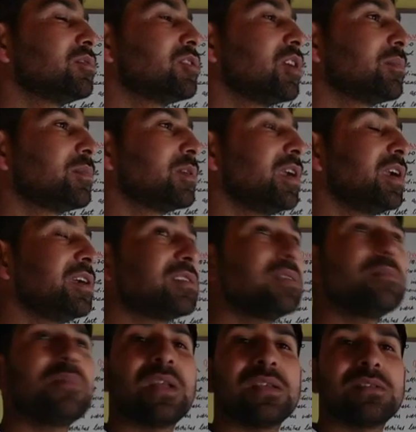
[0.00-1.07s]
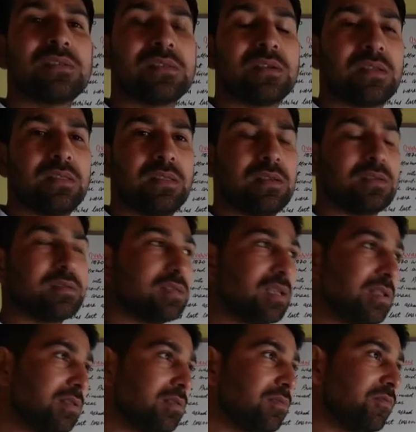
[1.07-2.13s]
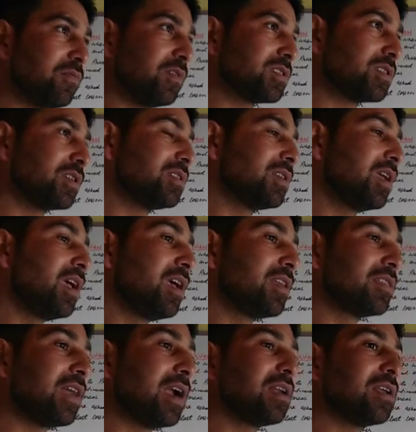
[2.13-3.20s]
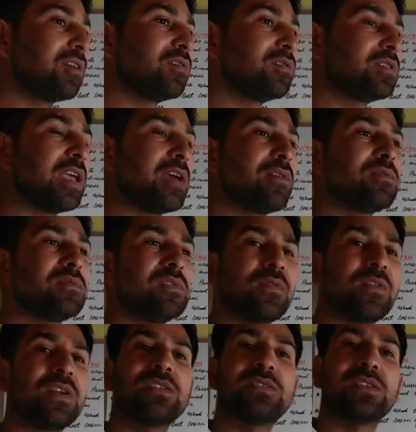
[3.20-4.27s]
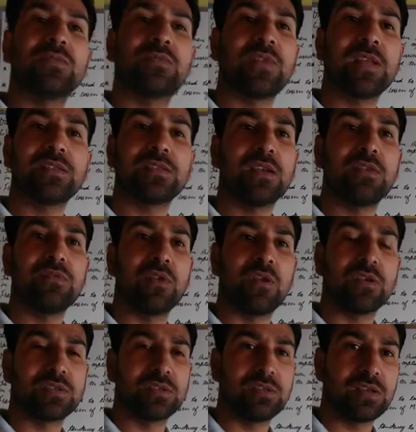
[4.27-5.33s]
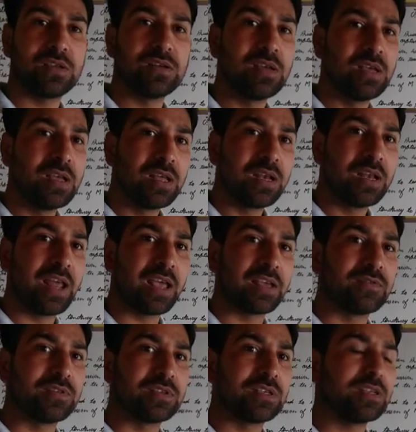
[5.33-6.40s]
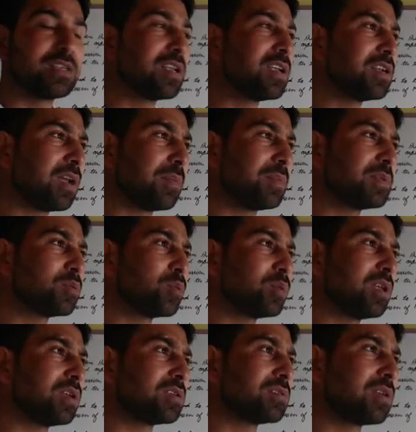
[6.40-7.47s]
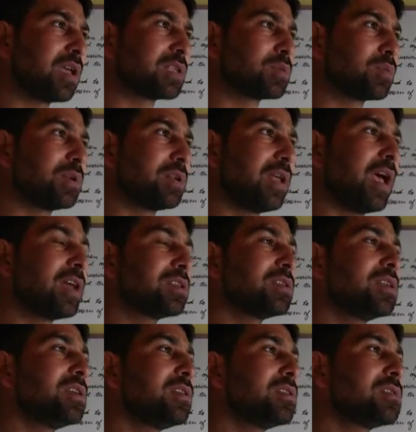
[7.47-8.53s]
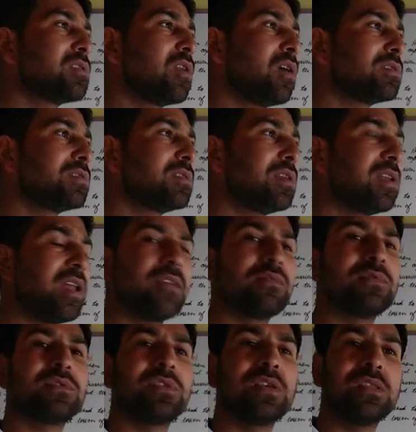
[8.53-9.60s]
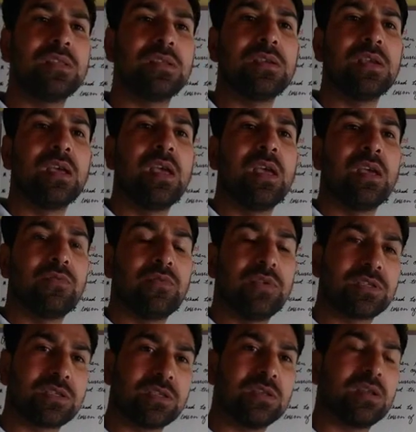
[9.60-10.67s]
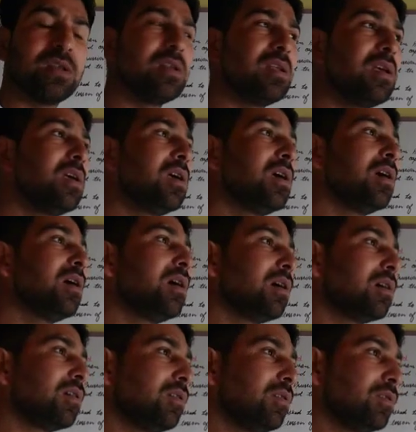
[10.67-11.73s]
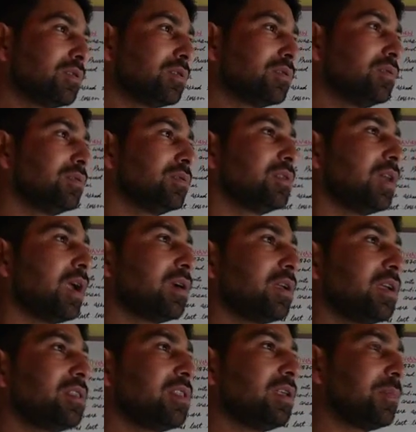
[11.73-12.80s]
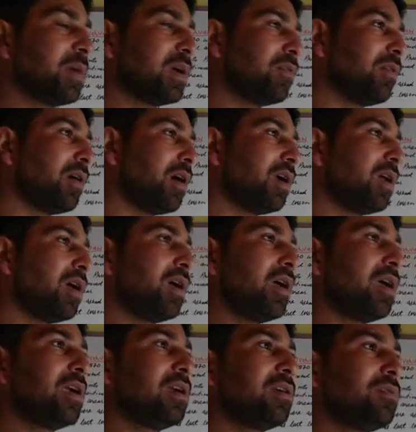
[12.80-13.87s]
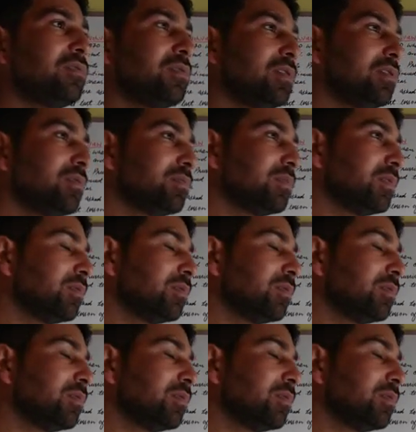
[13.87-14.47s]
chapter, it symbolizes certain things. And first is that France have lost their language. It happens with us as well. As Indians lost their language, Hindi, we still go through that Hindi Pakhwada, and we